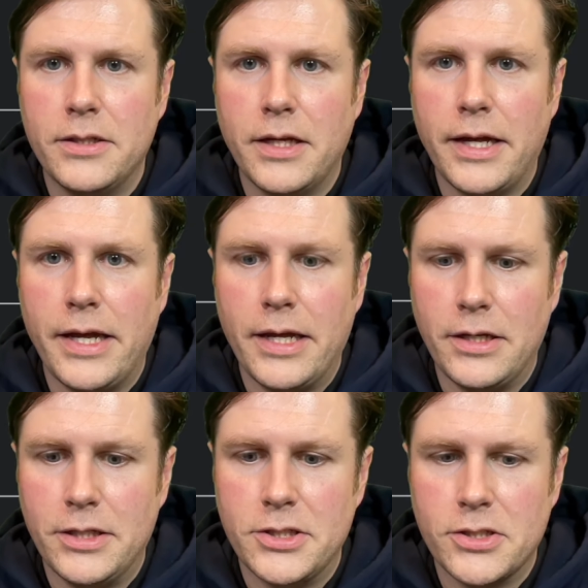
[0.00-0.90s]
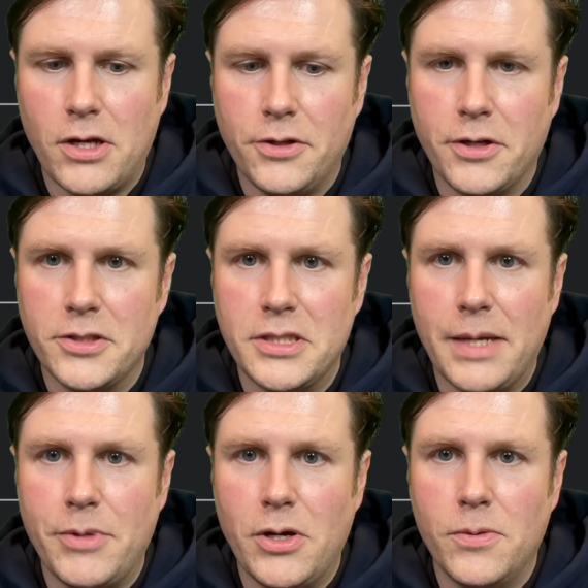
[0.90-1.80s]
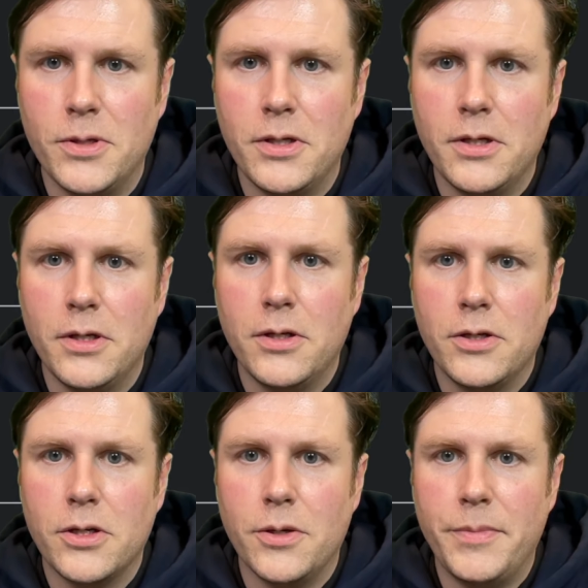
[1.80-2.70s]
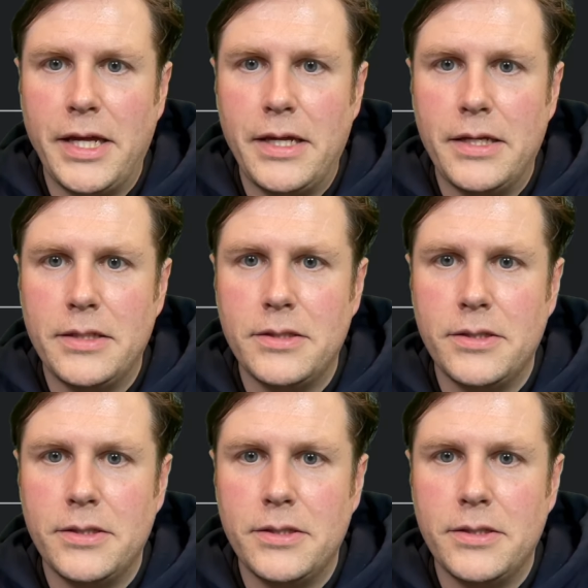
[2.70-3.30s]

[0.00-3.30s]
and this is called our demo command.